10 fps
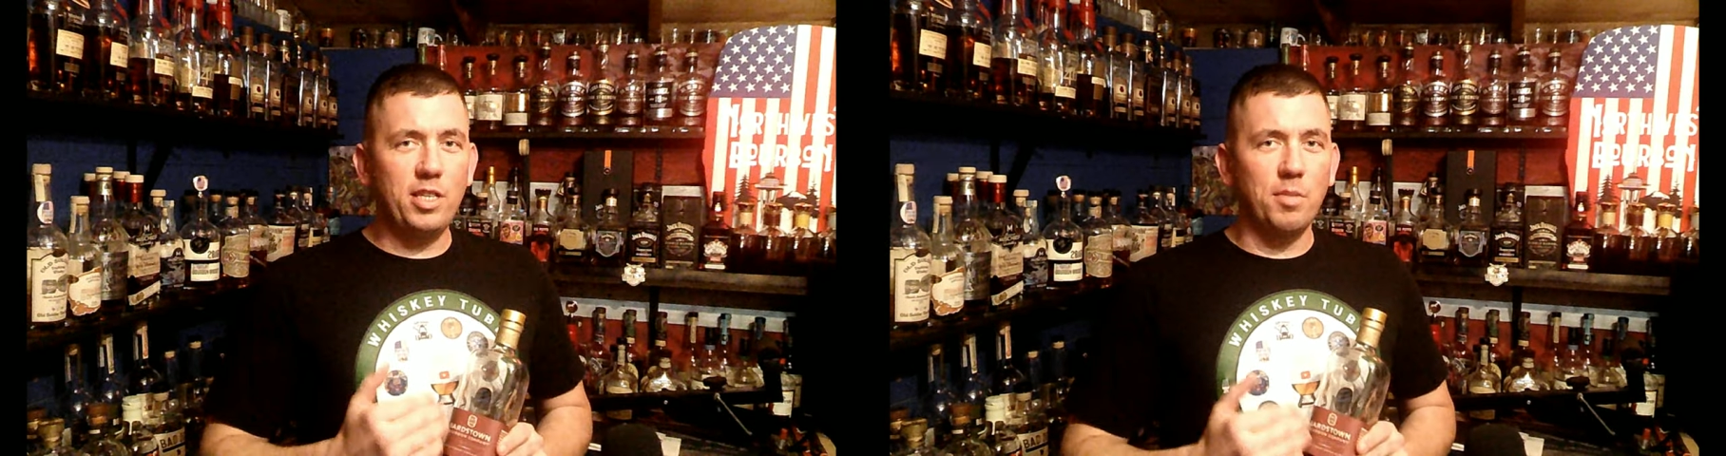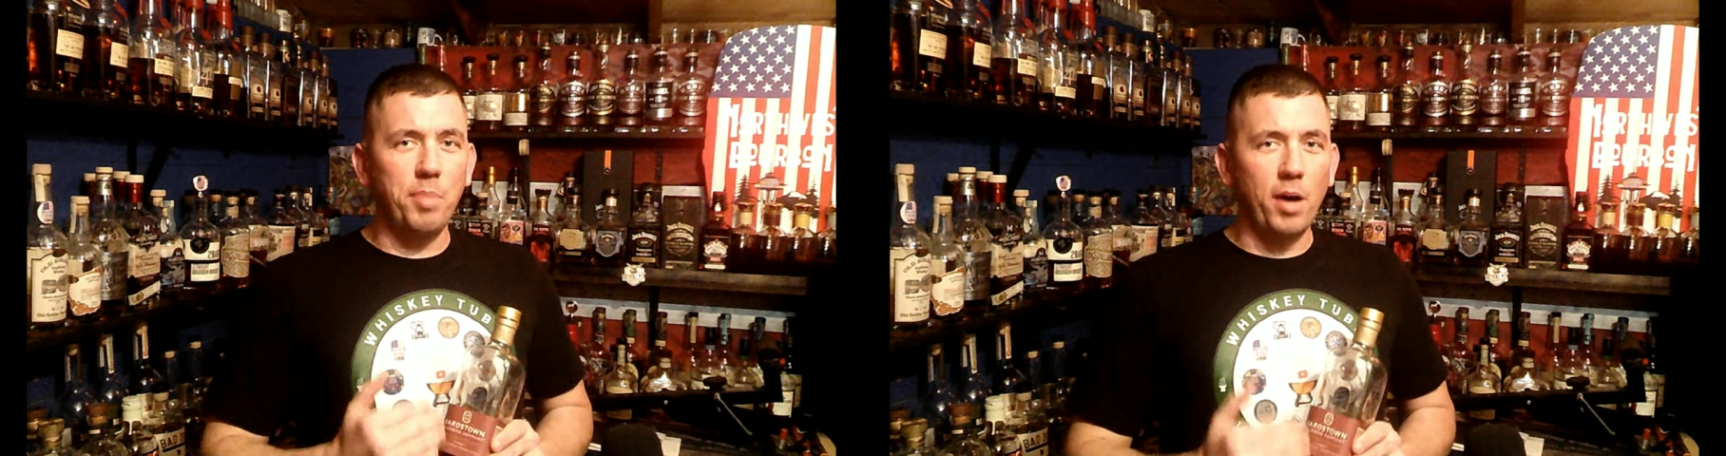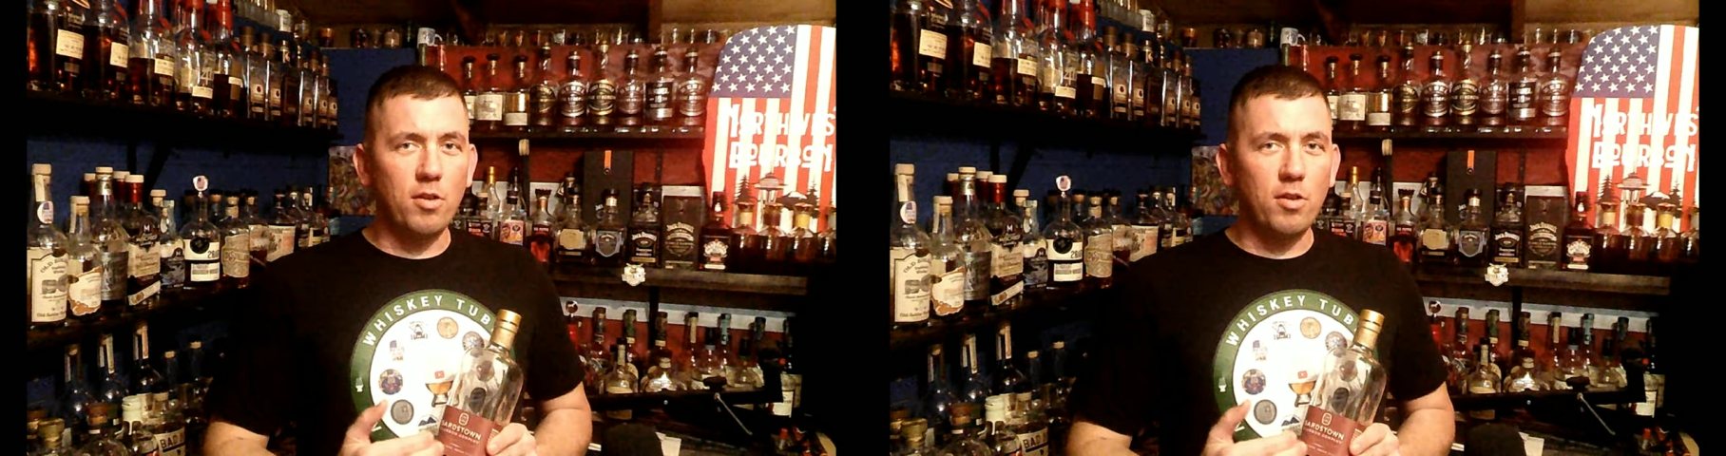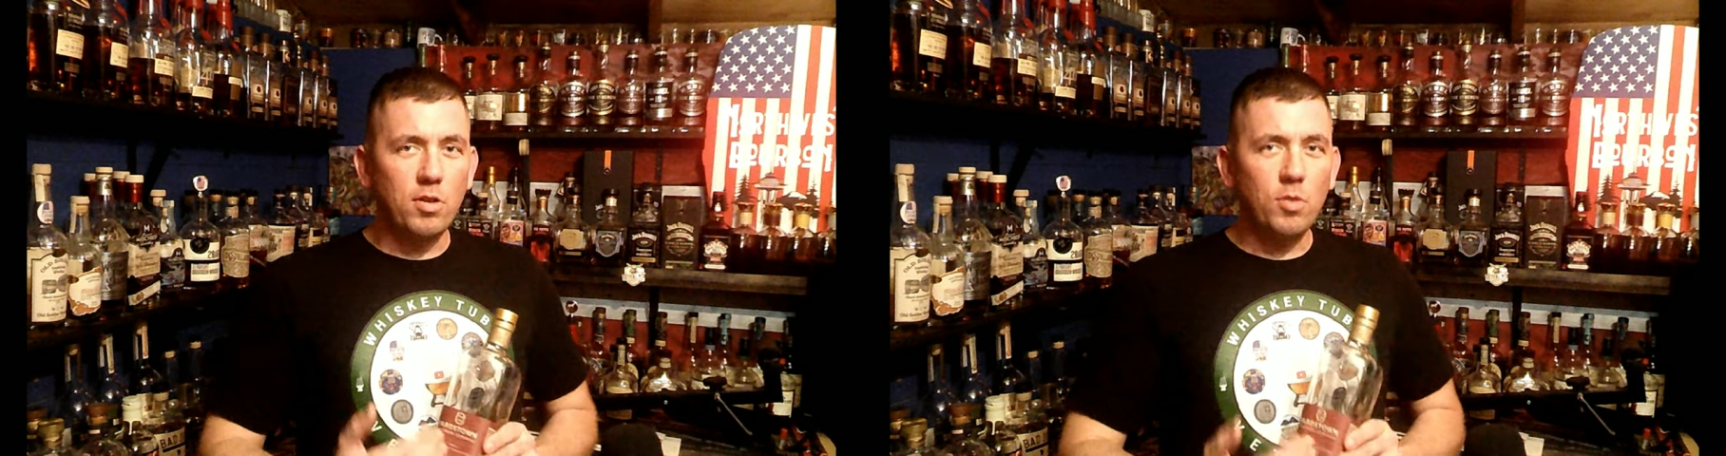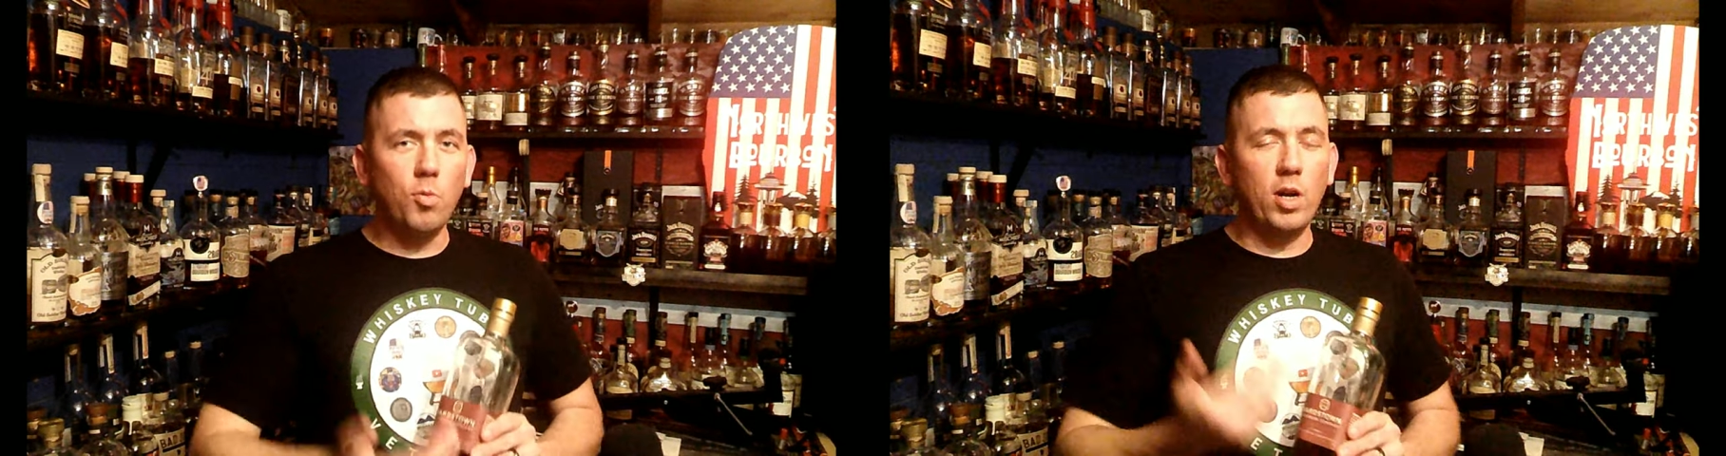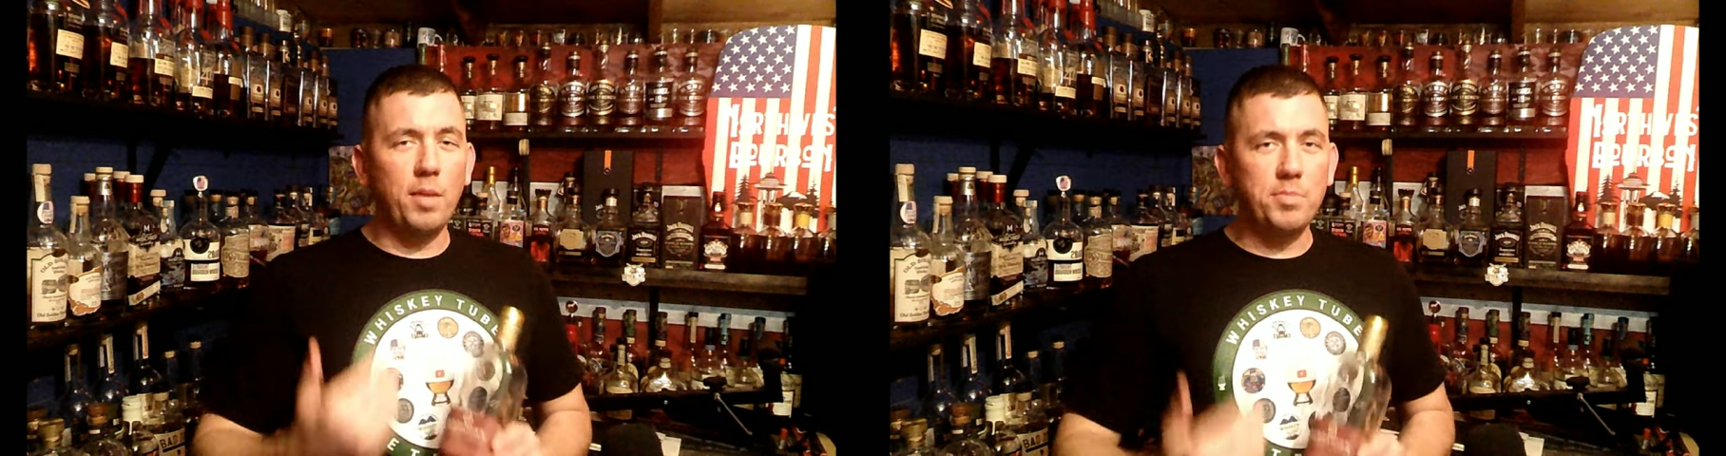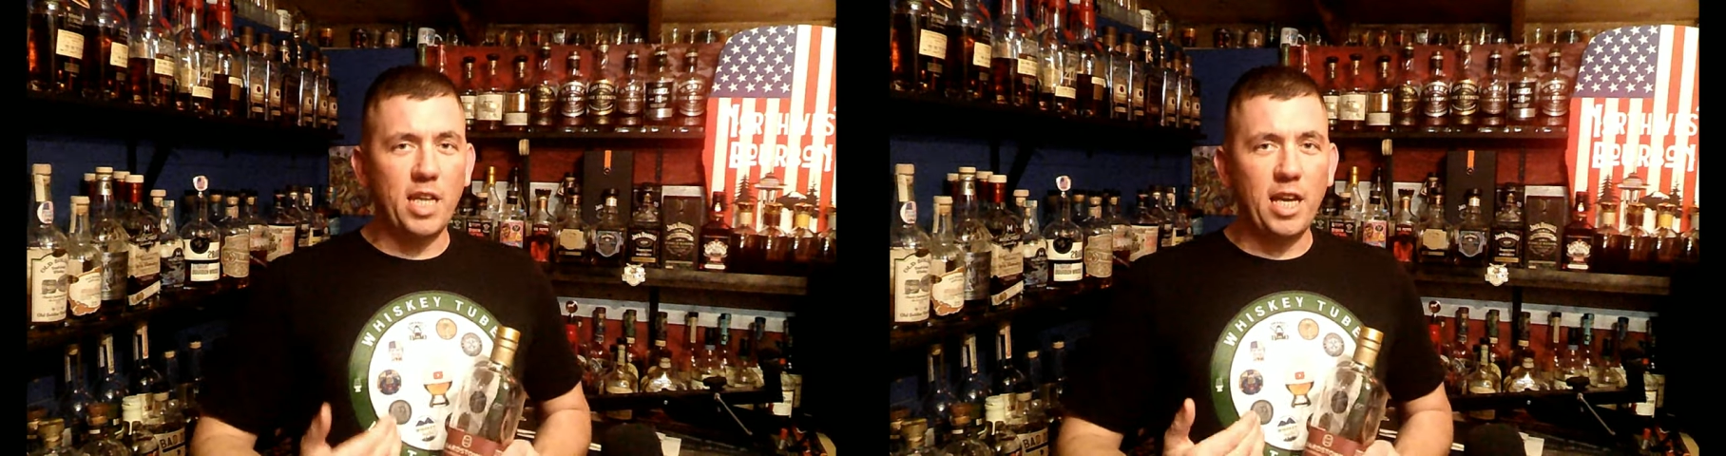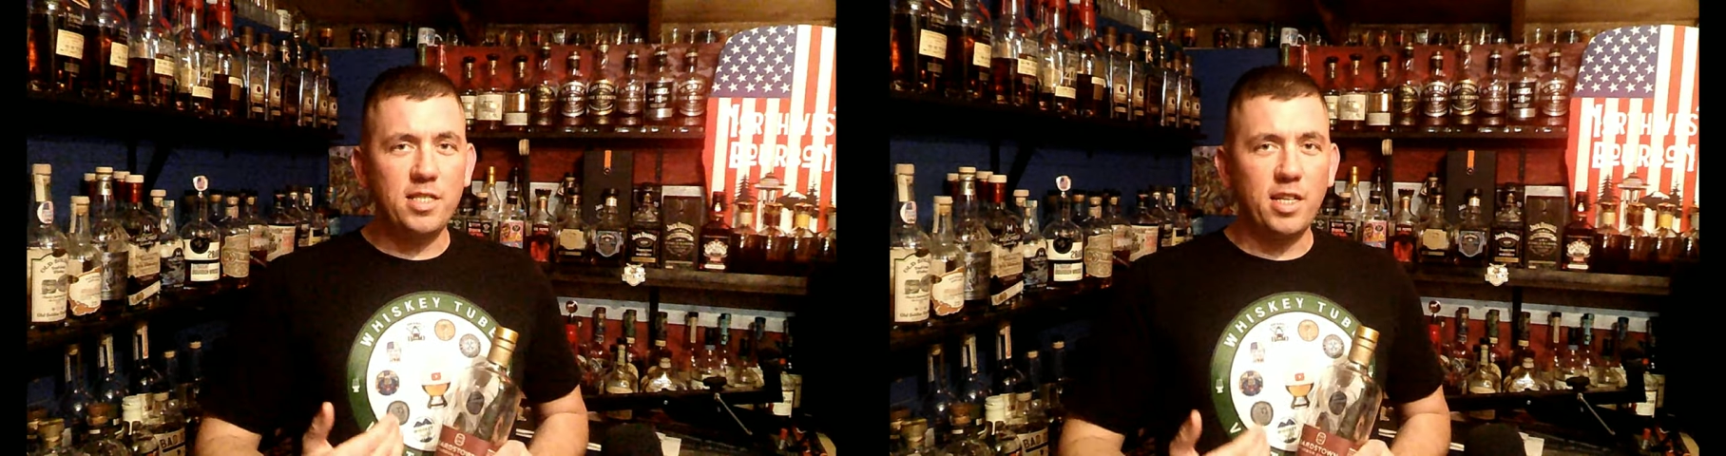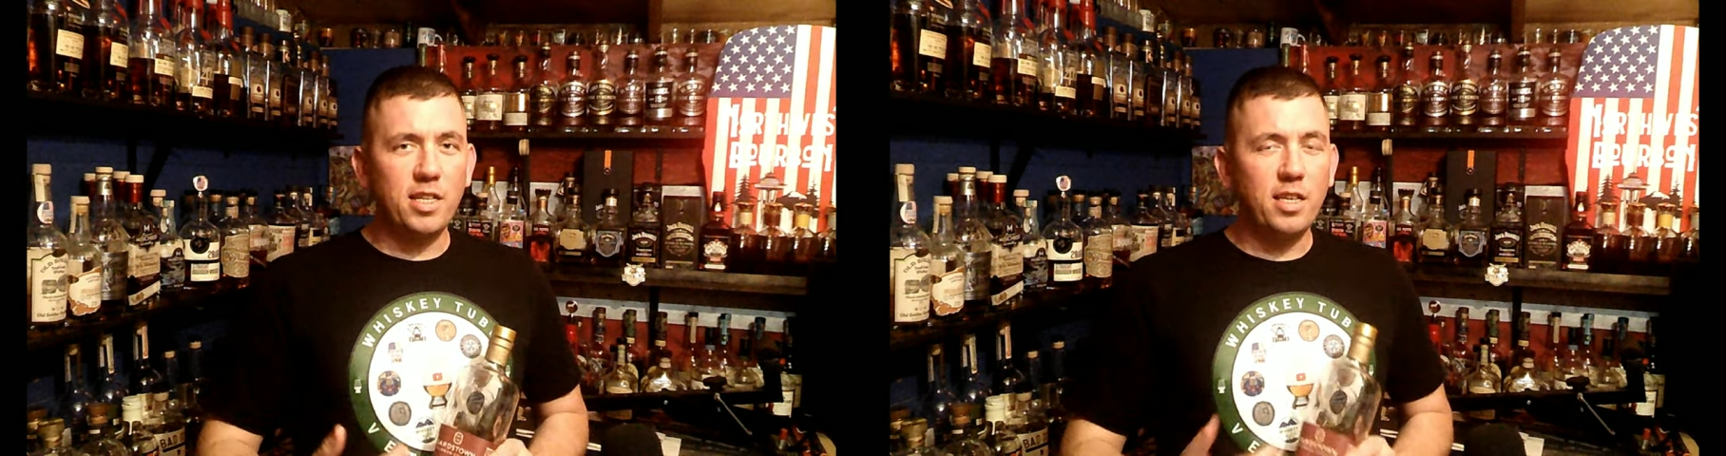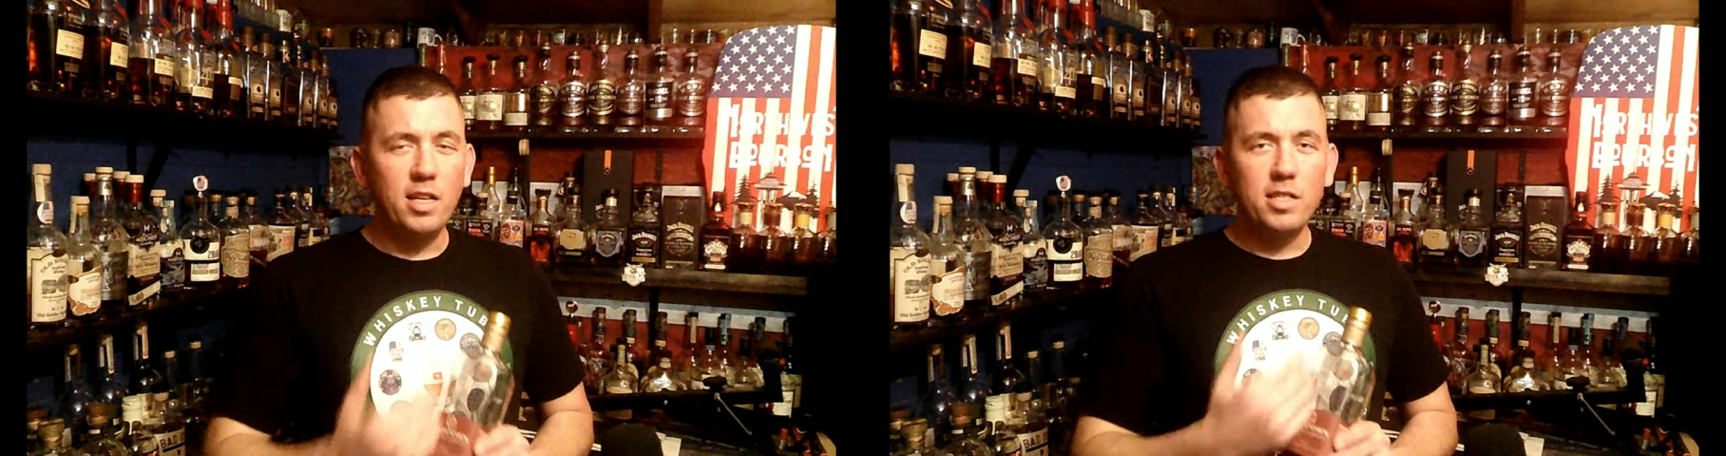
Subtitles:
the bottle, what I'm tasting,